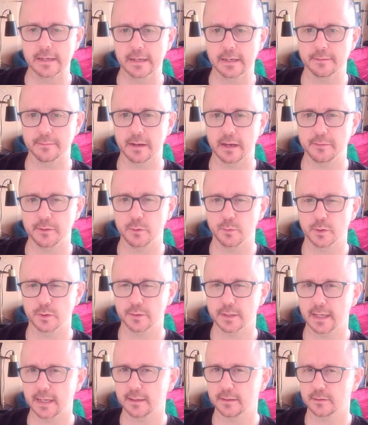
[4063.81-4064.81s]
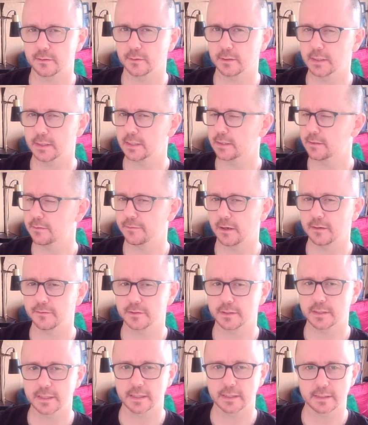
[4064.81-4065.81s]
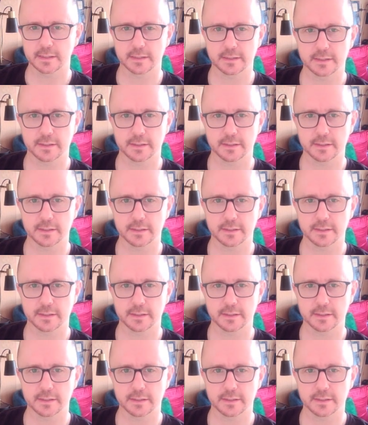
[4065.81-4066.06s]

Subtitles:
maybe whittle down to a list of 5 or 6